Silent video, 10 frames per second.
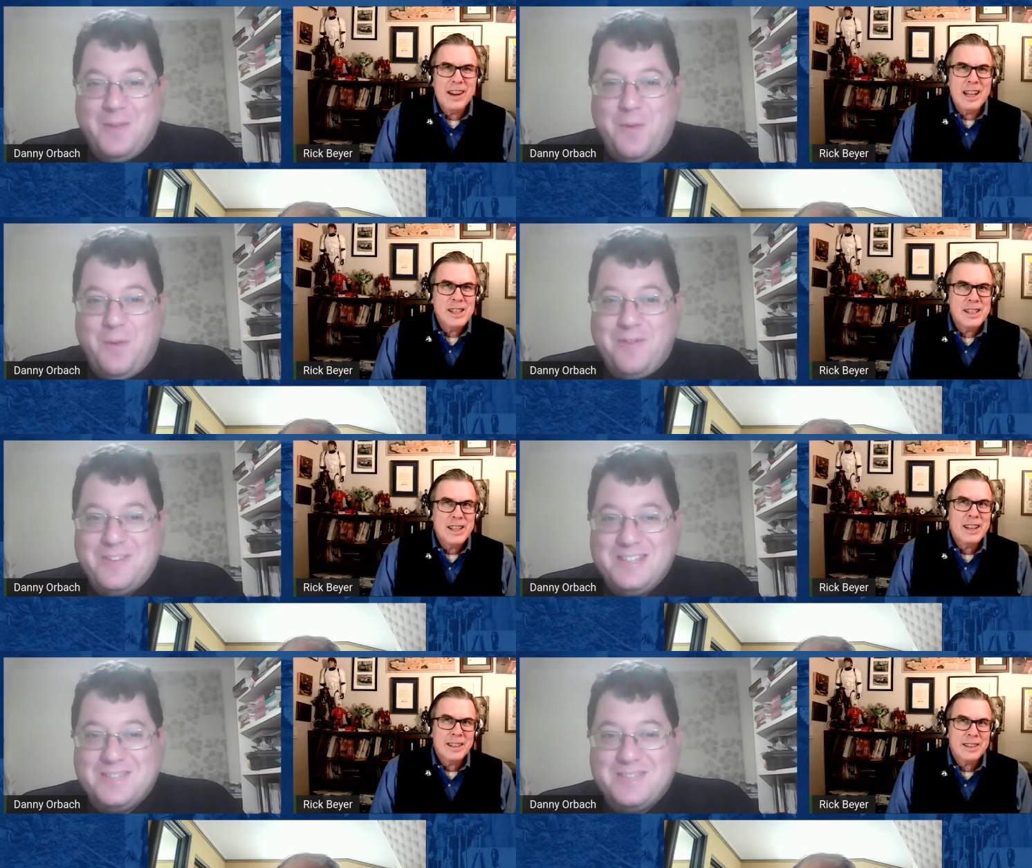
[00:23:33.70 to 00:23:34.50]
Speaker 1: right. the way, this
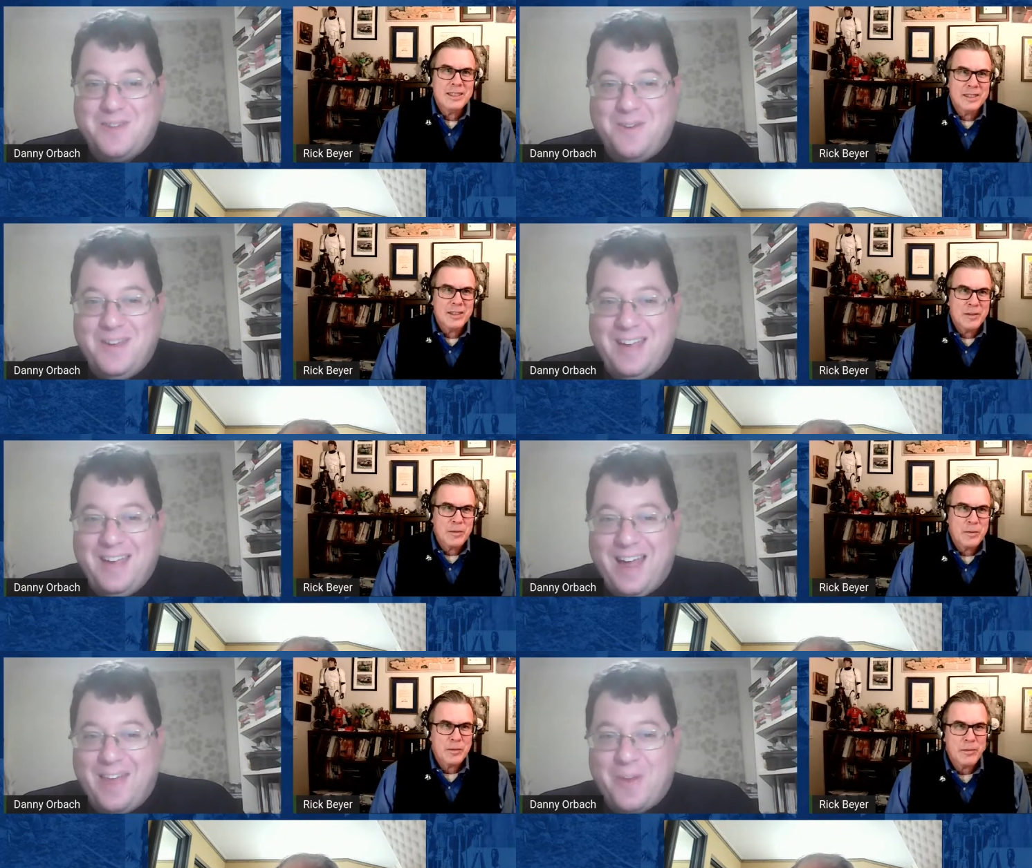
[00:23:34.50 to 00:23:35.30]
is very
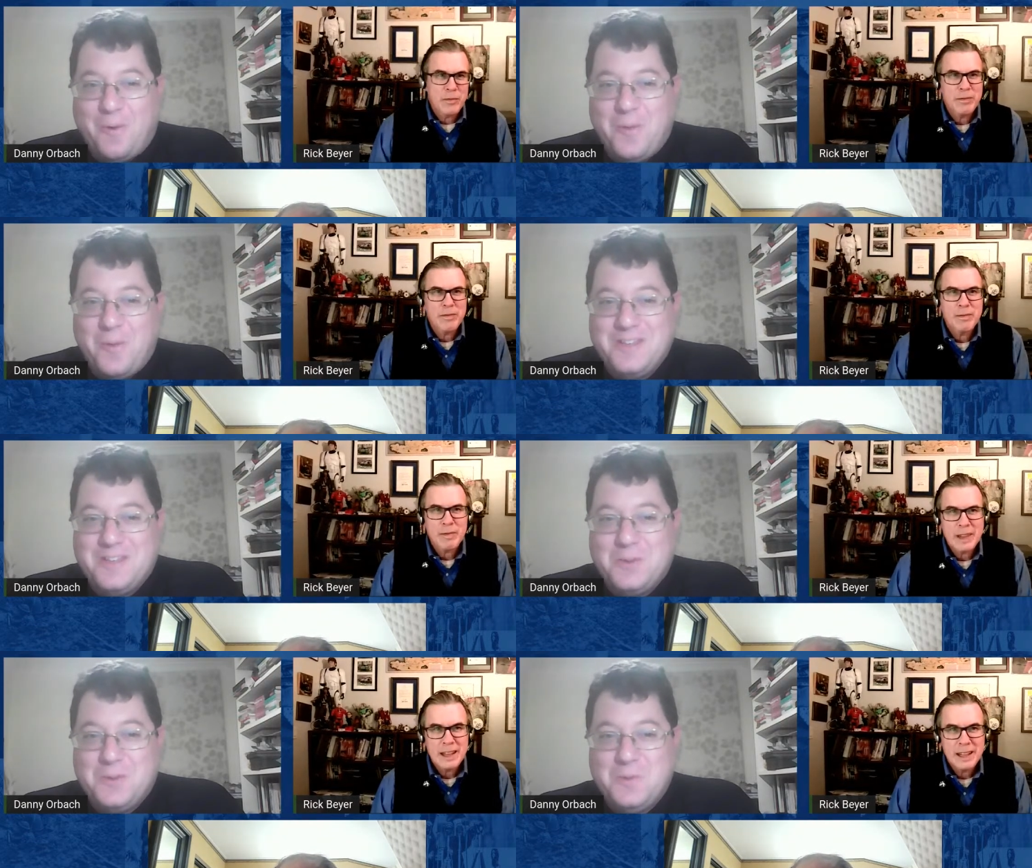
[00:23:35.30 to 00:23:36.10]

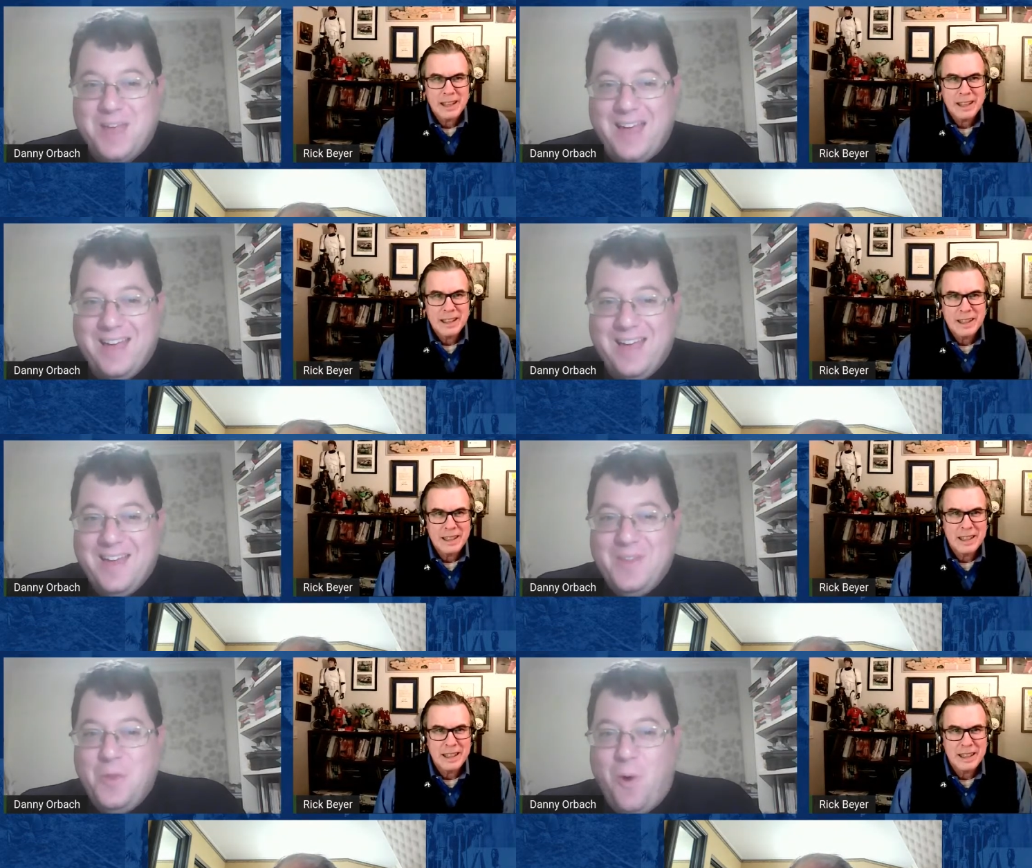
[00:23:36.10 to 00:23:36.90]
anachronistic today.
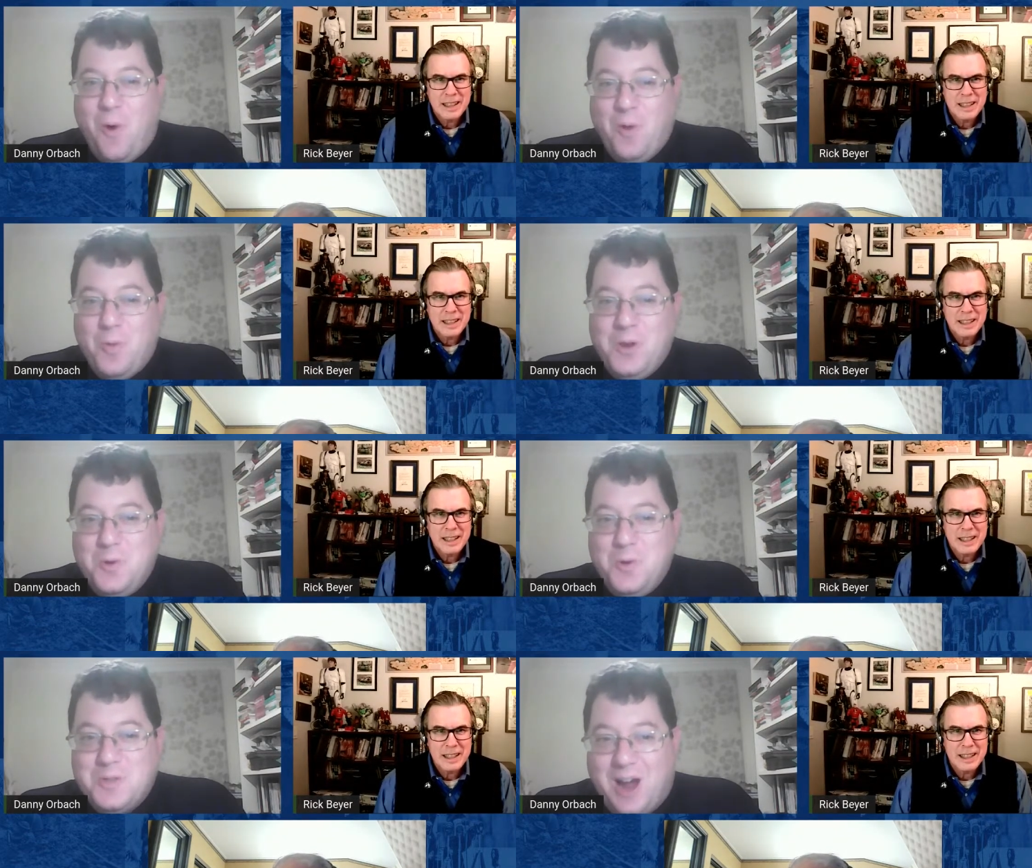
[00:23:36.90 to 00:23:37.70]
No one will
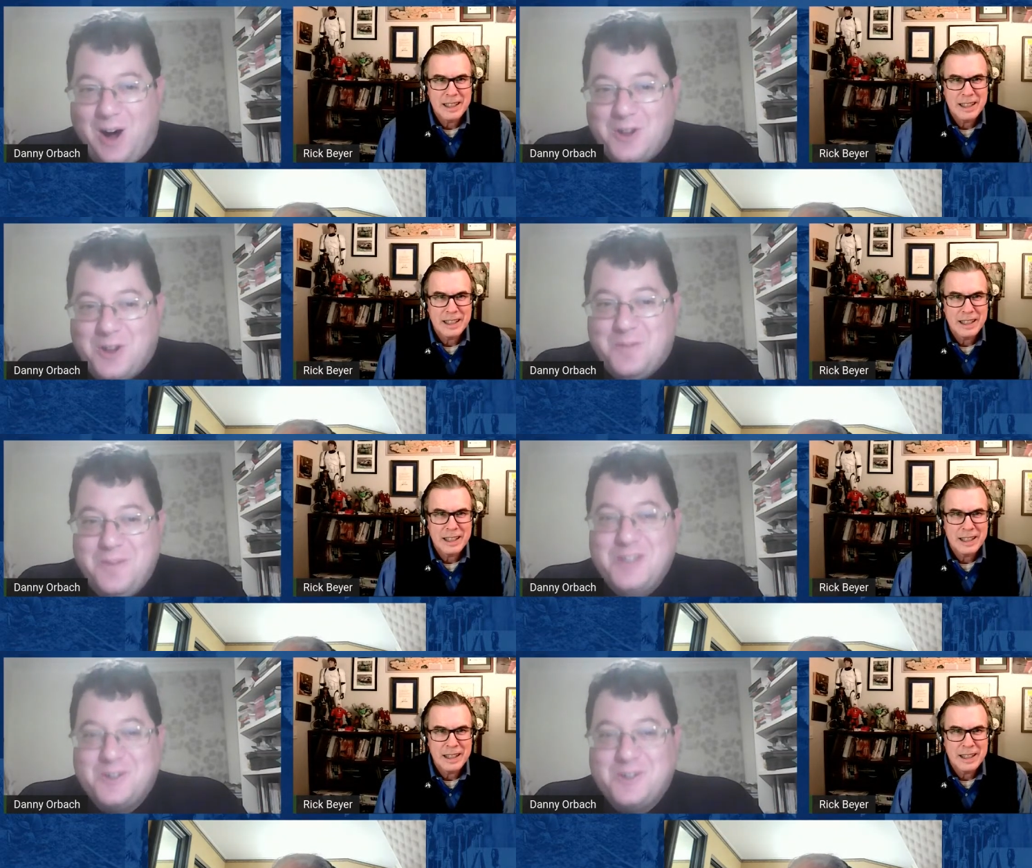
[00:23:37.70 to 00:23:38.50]
use
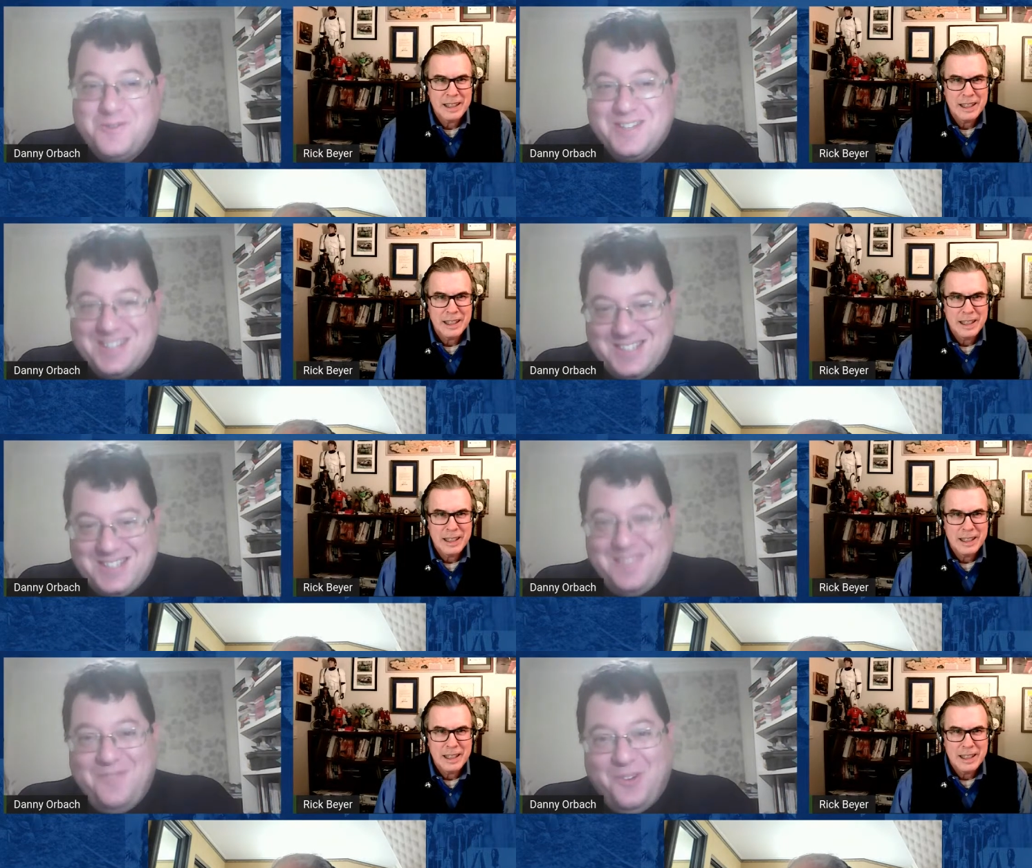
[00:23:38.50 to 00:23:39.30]
archbishops as a
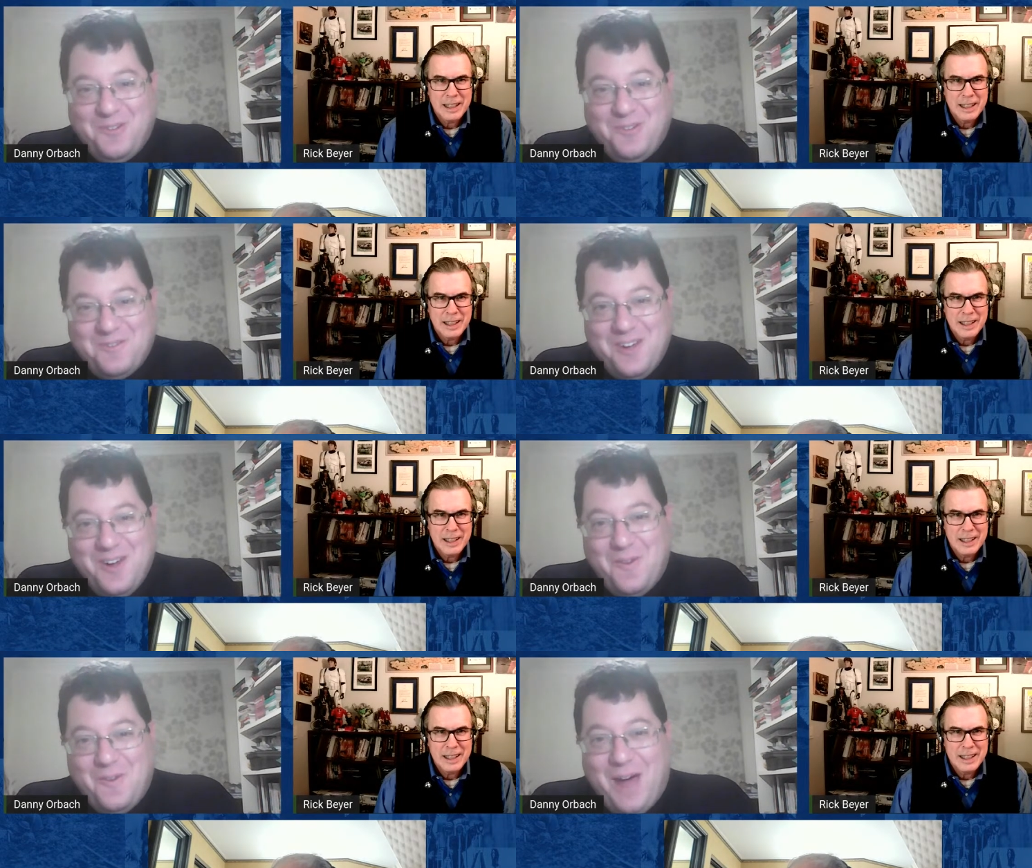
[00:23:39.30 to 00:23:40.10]
symbol of
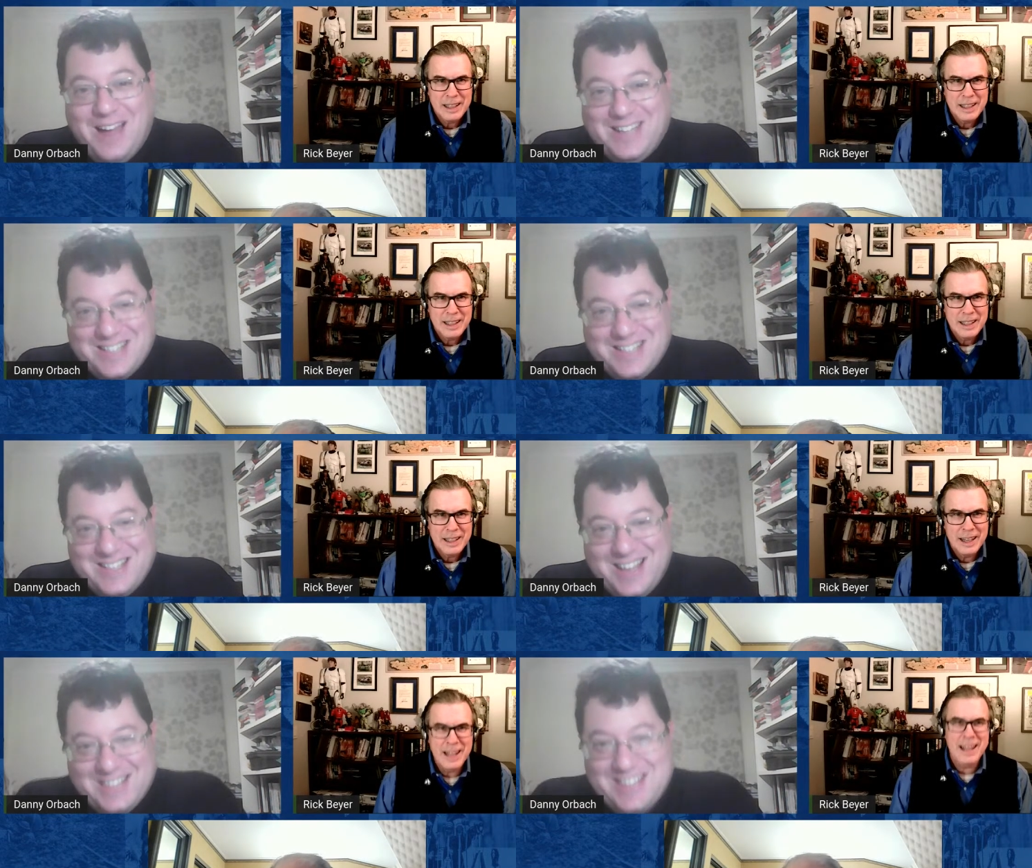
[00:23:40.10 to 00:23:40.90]

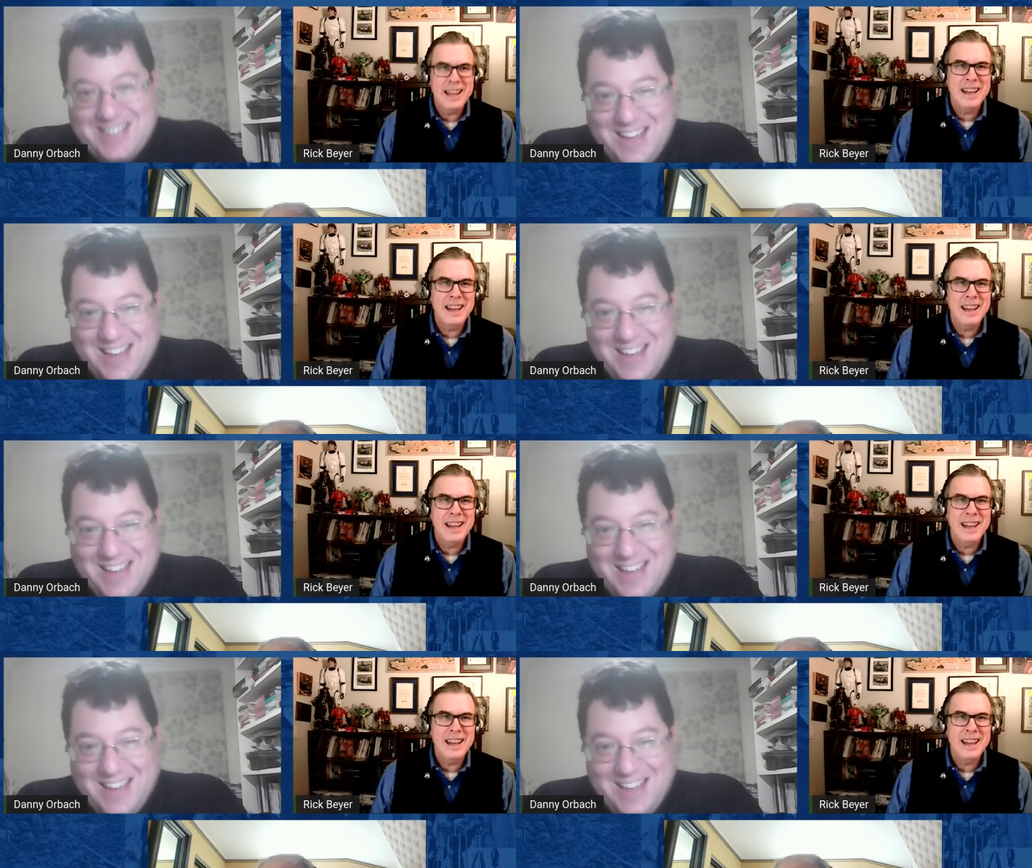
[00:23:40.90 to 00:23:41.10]
righteousness.